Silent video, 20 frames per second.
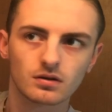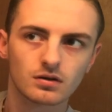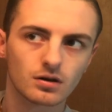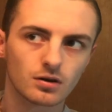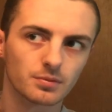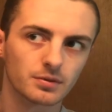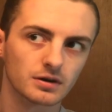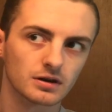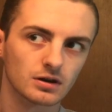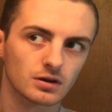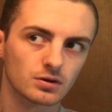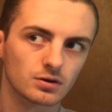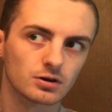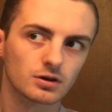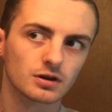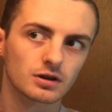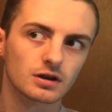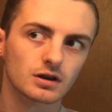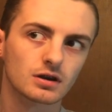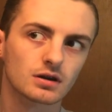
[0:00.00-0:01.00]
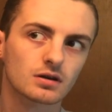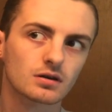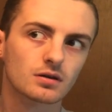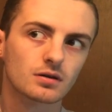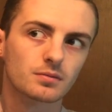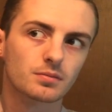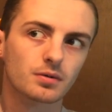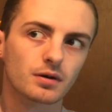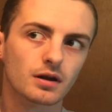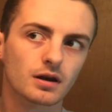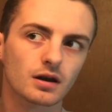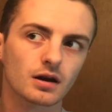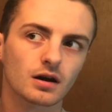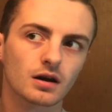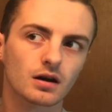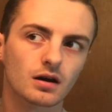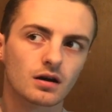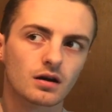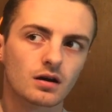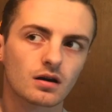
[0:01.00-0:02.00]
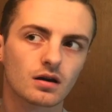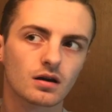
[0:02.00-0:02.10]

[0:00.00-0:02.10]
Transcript: no big deal really. But